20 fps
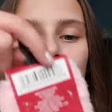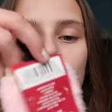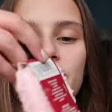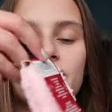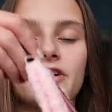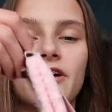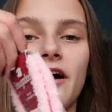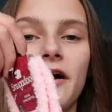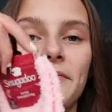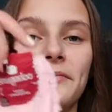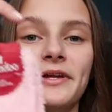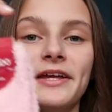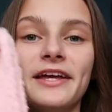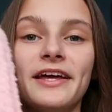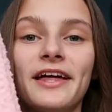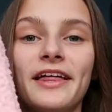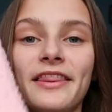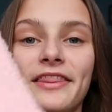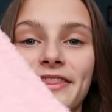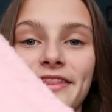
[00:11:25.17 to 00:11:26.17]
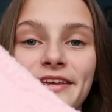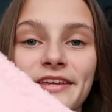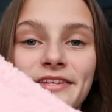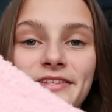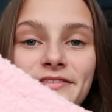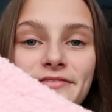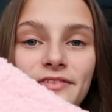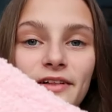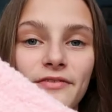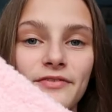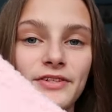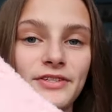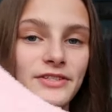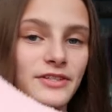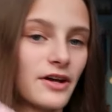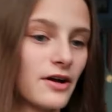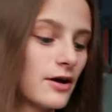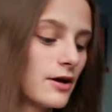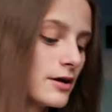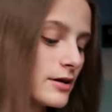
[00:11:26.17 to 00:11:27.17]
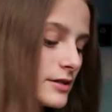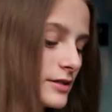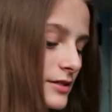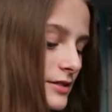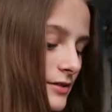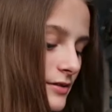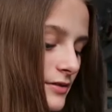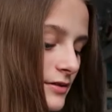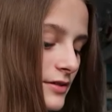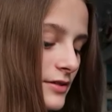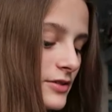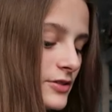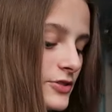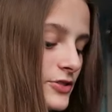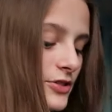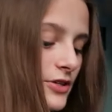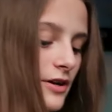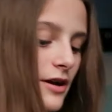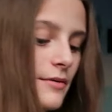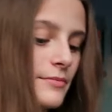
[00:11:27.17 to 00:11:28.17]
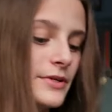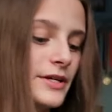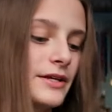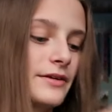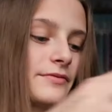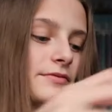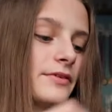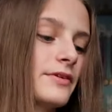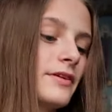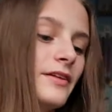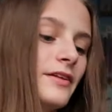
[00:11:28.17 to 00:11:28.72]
She got me these fluffy socks. She got me